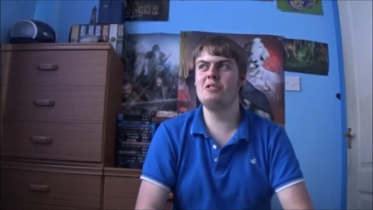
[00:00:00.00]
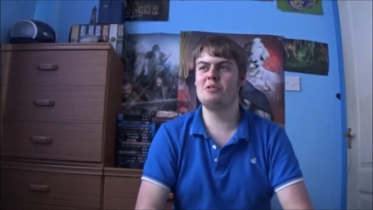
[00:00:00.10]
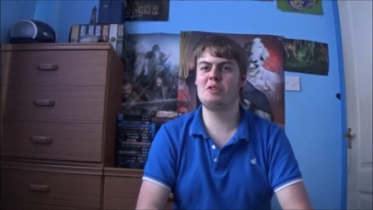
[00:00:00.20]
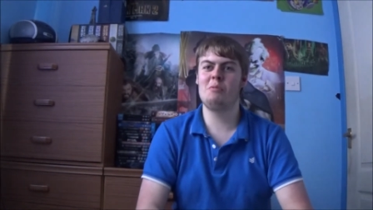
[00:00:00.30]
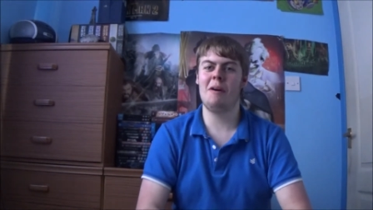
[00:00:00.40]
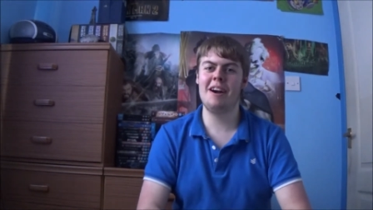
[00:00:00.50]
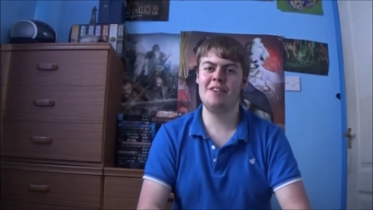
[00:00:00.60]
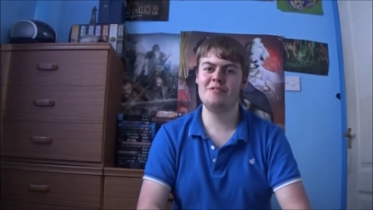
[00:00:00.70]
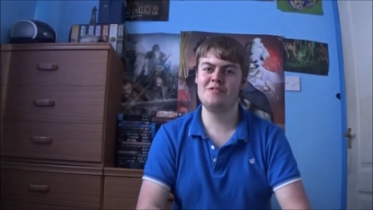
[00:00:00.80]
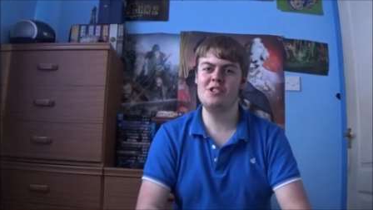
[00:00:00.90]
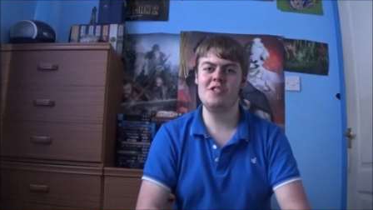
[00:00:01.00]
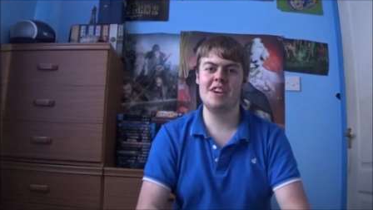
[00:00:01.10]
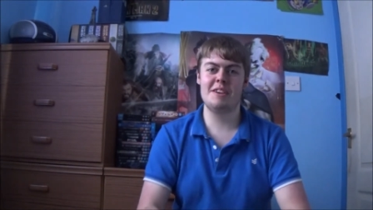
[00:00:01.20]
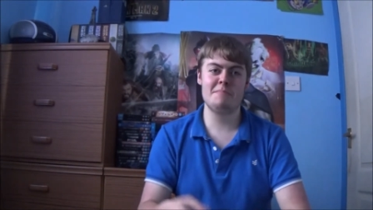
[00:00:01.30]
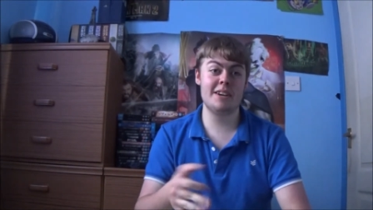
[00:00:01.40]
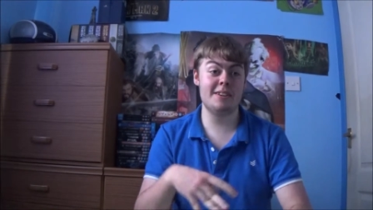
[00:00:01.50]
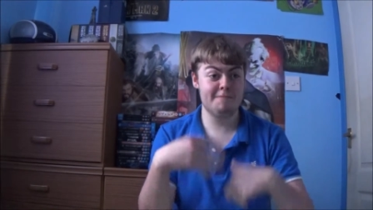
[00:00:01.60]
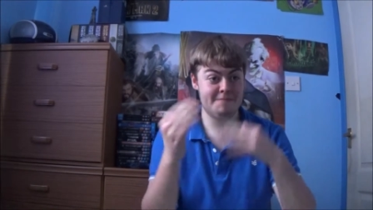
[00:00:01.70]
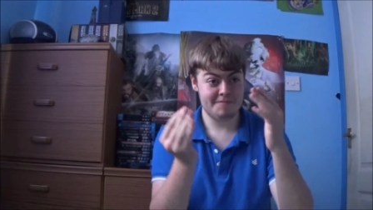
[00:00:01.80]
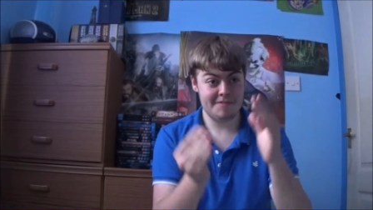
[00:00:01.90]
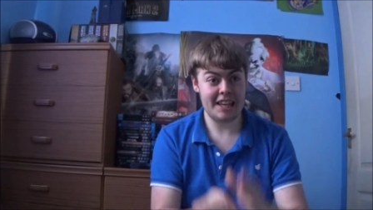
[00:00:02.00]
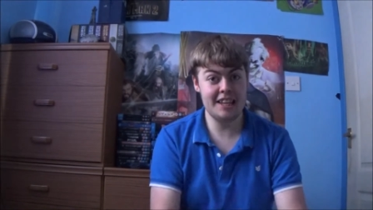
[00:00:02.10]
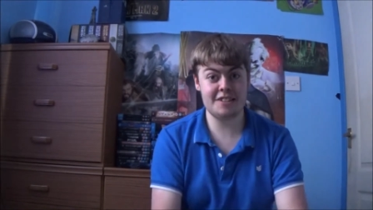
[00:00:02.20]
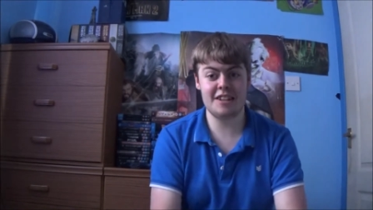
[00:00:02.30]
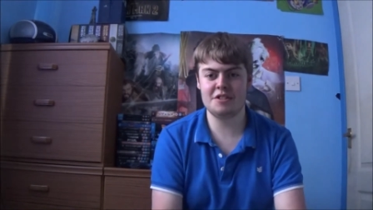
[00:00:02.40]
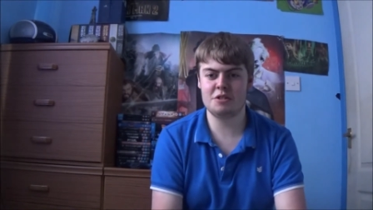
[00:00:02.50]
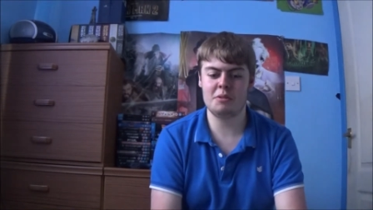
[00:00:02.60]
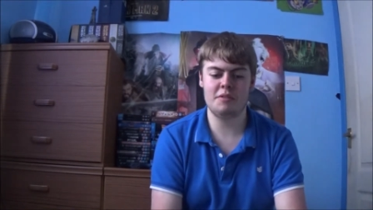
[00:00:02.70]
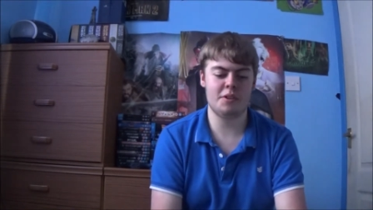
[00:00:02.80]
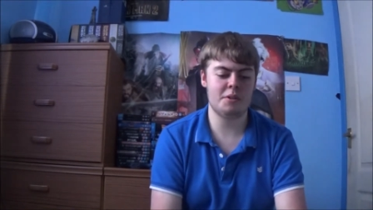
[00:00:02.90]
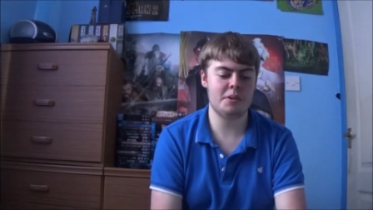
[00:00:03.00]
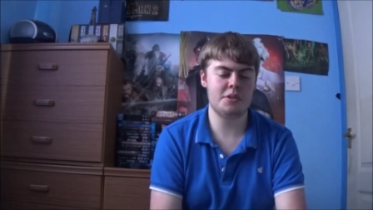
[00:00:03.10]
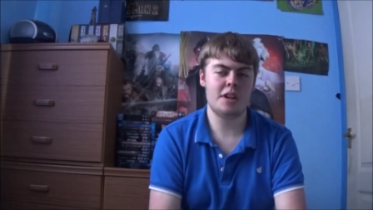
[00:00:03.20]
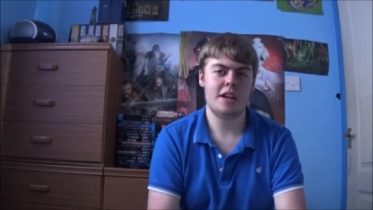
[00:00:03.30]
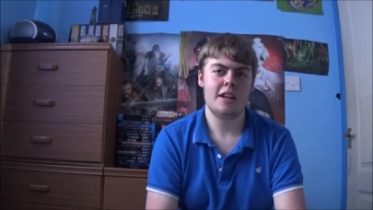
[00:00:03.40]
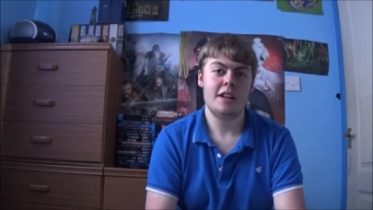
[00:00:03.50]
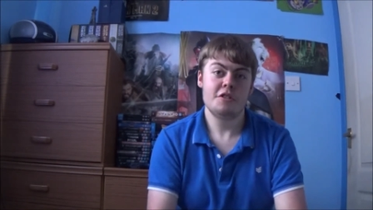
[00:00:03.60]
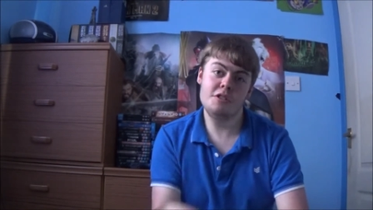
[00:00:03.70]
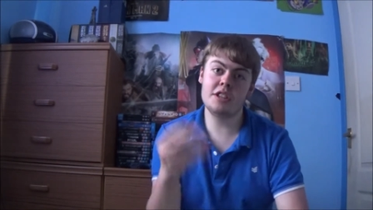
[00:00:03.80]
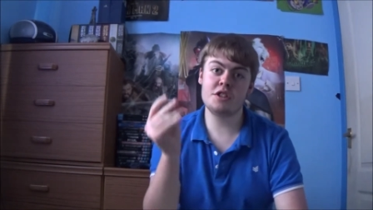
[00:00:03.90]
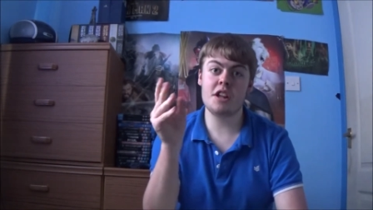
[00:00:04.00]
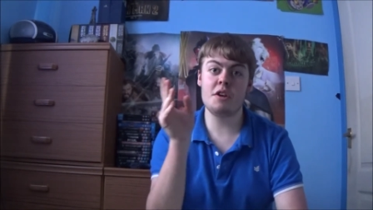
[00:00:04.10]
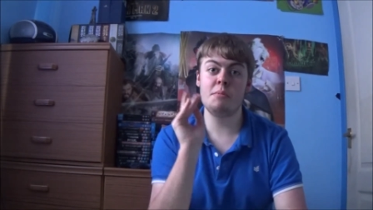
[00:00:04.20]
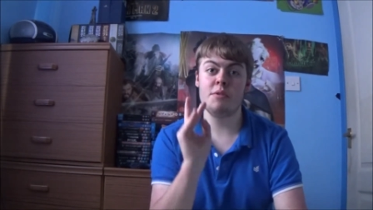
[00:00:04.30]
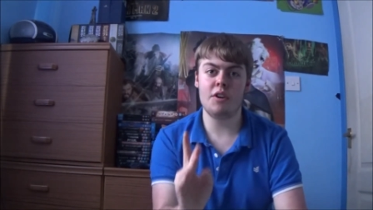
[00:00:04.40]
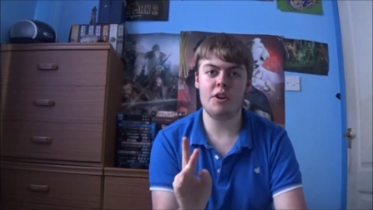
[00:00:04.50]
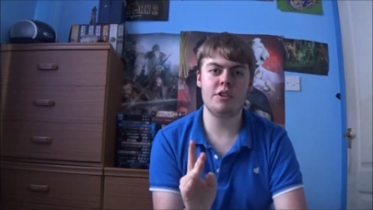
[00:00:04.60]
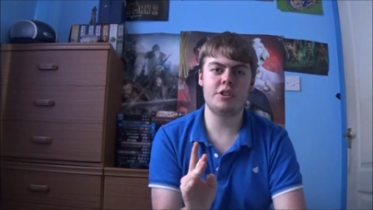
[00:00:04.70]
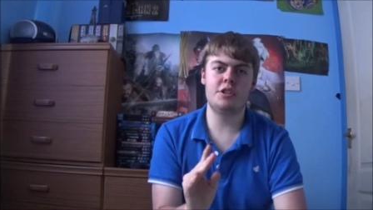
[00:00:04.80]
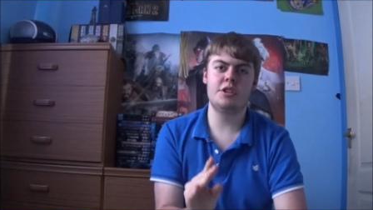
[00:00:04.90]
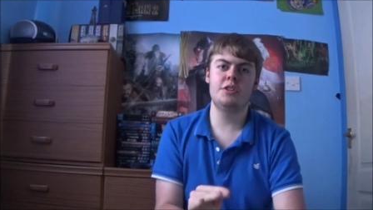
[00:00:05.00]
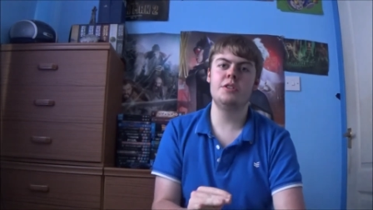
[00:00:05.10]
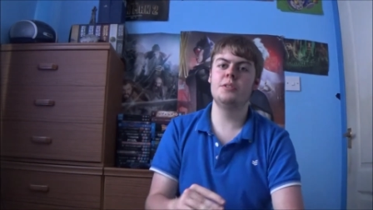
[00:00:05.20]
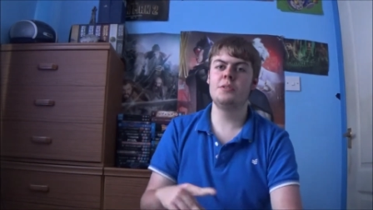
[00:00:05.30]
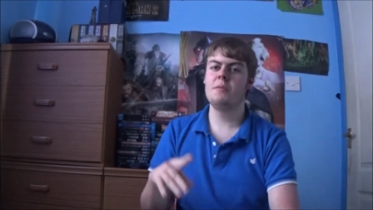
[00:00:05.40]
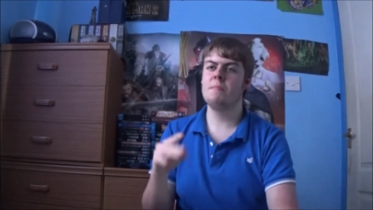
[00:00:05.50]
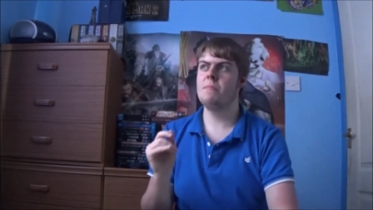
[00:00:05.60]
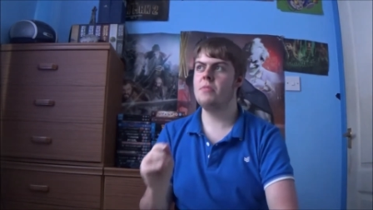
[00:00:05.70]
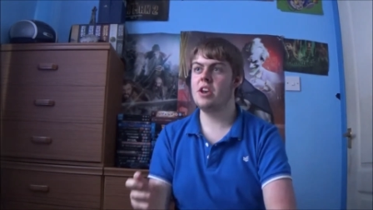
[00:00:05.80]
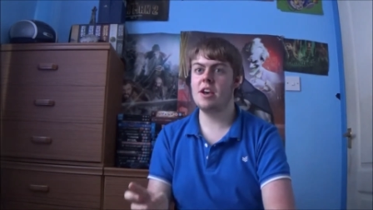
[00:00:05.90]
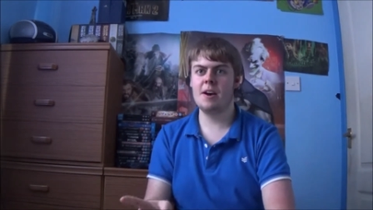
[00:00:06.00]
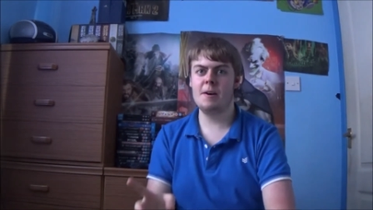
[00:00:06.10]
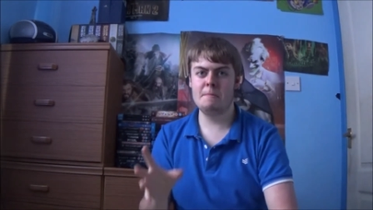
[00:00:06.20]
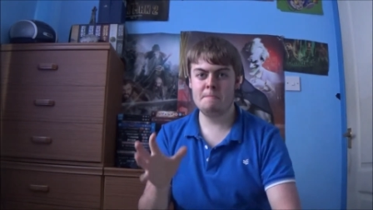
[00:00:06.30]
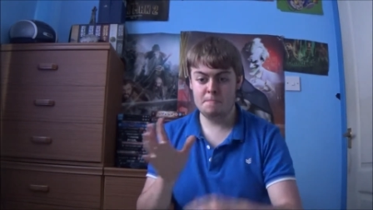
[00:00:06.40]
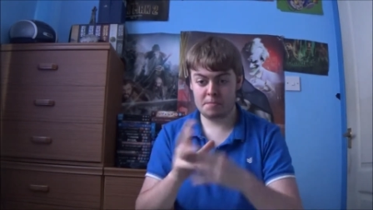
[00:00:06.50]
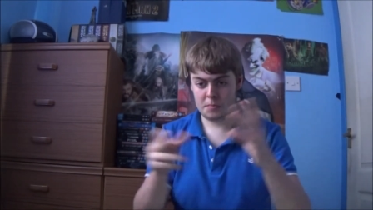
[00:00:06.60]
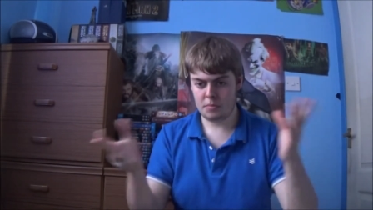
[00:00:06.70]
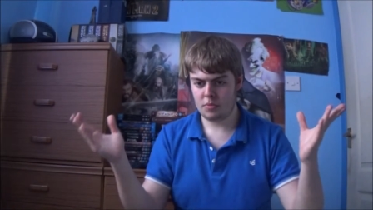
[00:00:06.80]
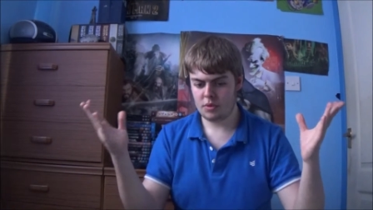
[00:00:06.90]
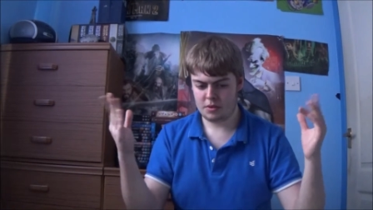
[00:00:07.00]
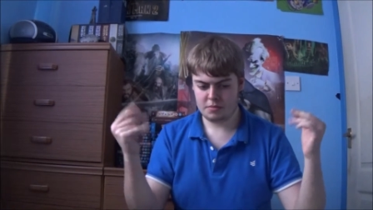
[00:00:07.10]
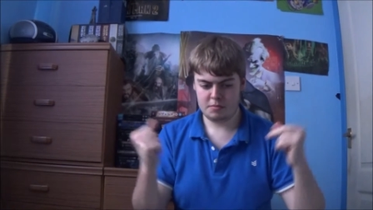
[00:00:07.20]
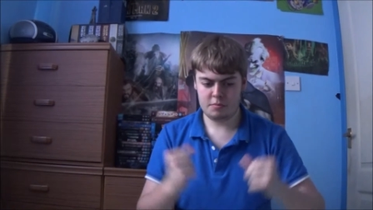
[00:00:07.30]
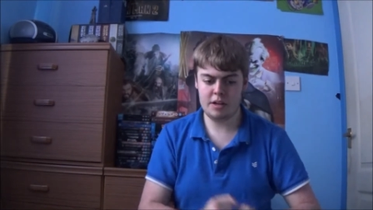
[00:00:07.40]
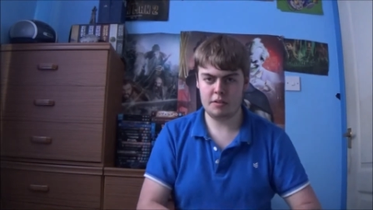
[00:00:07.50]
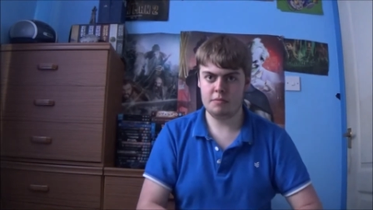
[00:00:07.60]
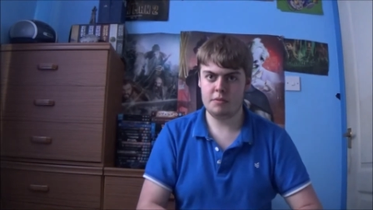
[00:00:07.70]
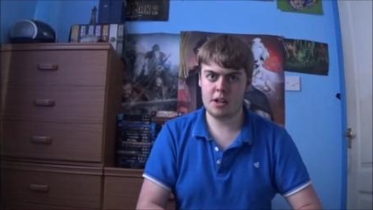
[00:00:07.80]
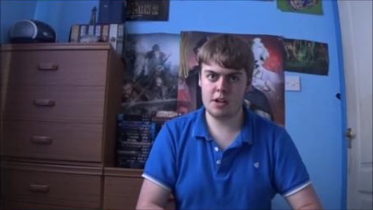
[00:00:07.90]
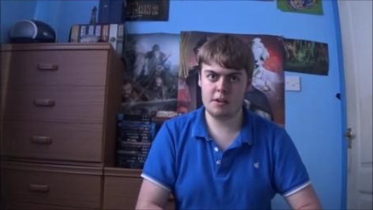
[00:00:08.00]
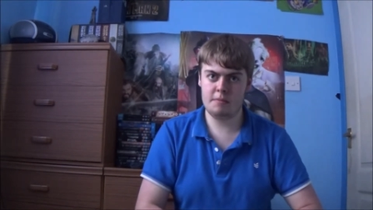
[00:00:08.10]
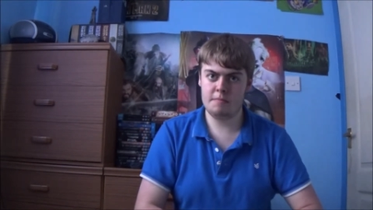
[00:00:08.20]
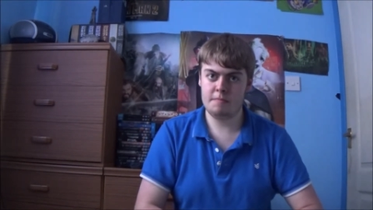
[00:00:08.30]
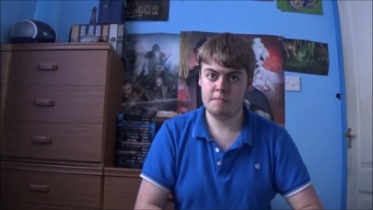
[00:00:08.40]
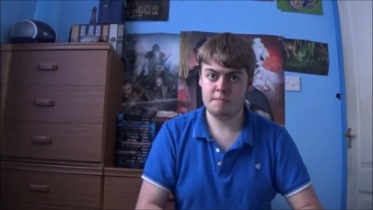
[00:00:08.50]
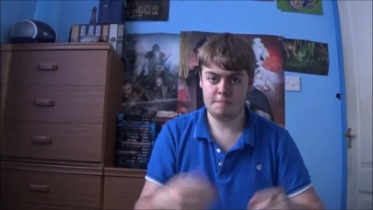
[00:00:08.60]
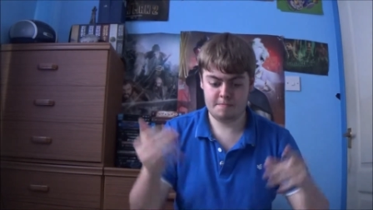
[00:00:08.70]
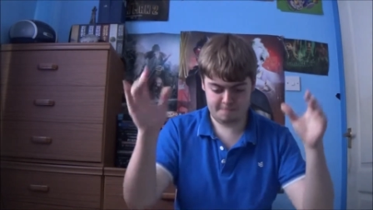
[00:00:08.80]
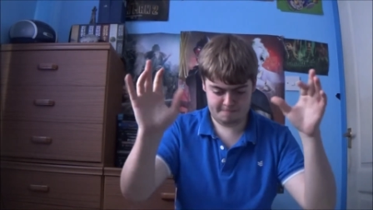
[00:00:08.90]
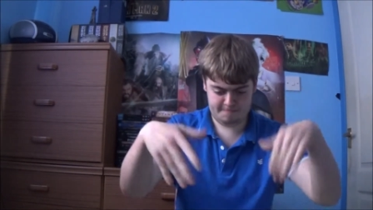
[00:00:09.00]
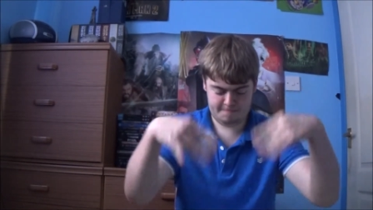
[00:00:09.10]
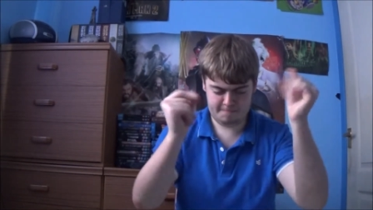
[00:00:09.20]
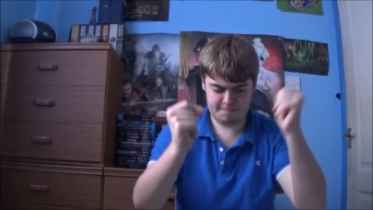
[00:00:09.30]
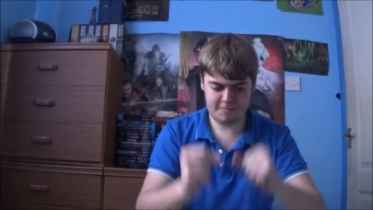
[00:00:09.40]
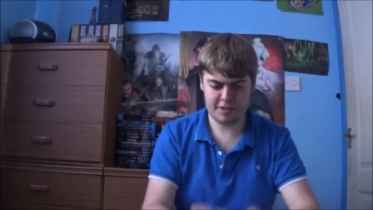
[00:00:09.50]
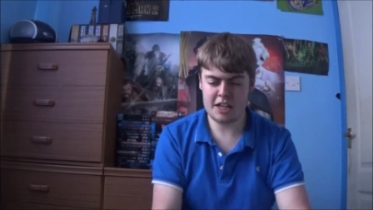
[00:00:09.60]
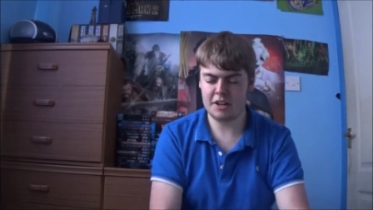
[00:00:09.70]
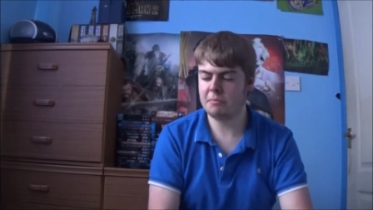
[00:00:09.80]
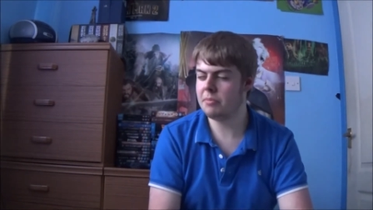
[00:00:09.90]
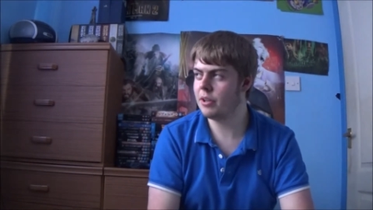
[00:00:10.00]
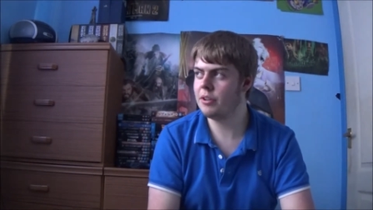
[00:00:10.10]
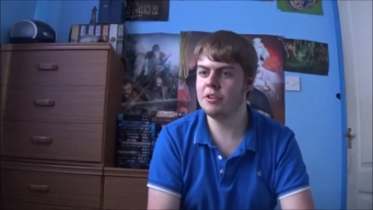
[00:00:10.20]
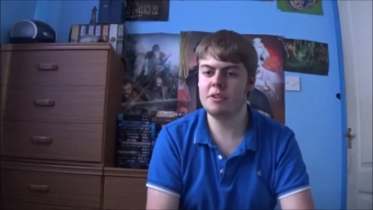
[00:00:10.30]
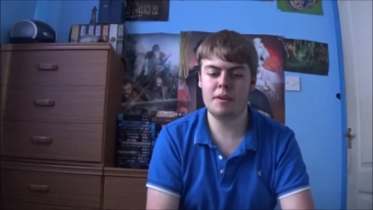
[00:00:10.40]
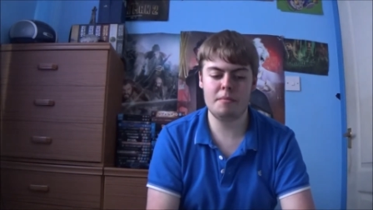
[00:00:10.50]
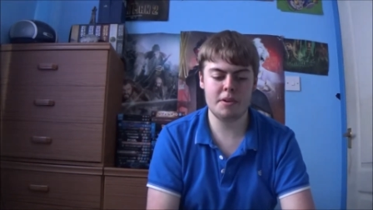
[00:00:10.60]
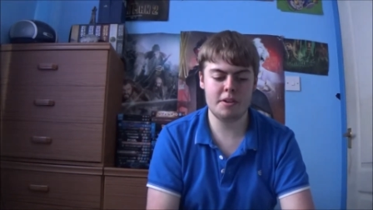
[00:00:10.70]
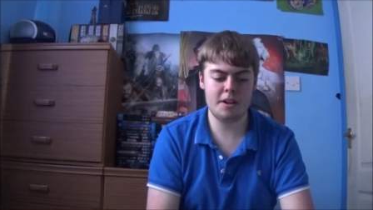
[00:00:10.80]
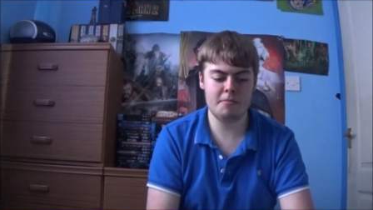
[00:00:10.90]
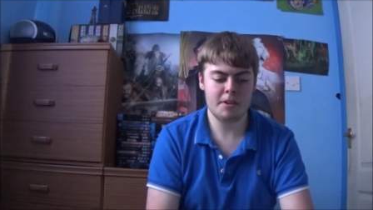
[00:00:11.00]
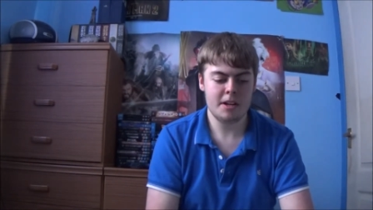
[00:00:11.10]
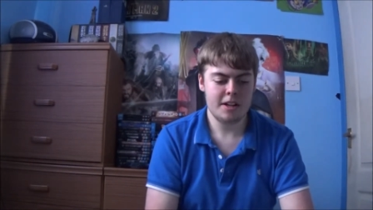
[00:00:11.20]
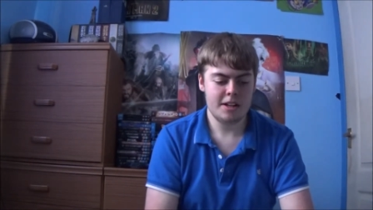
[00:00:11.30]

required viewing, but it's it's quite fun to watch. So let's now move on to the um, well the lineup. I couldn't remember the name.